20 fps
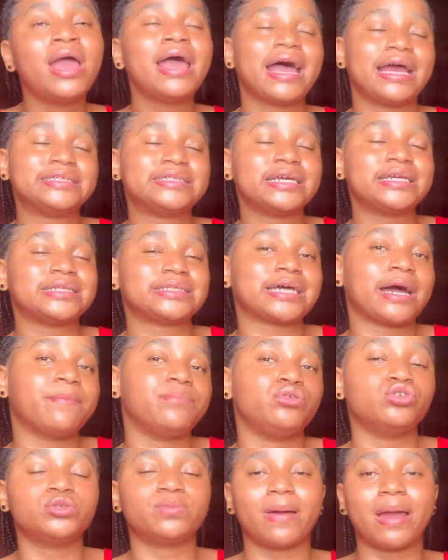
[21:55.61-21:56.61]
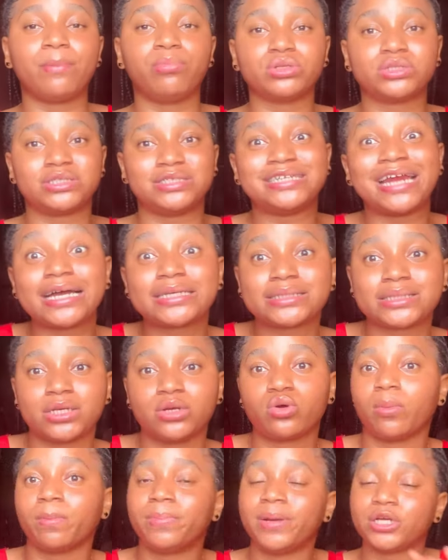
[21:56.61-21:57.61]
I said it can be used by both dark skin
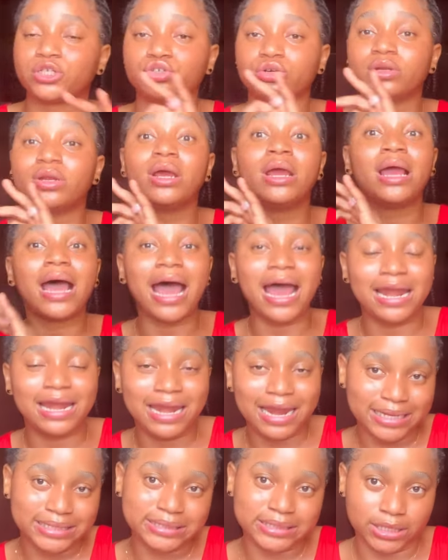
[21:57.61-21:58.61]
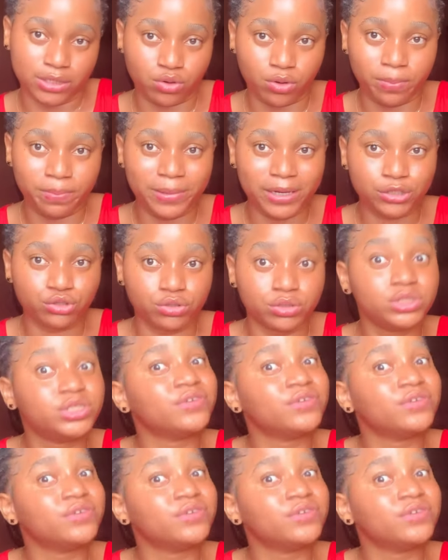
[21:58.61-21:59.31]
complexion and light skin complexion.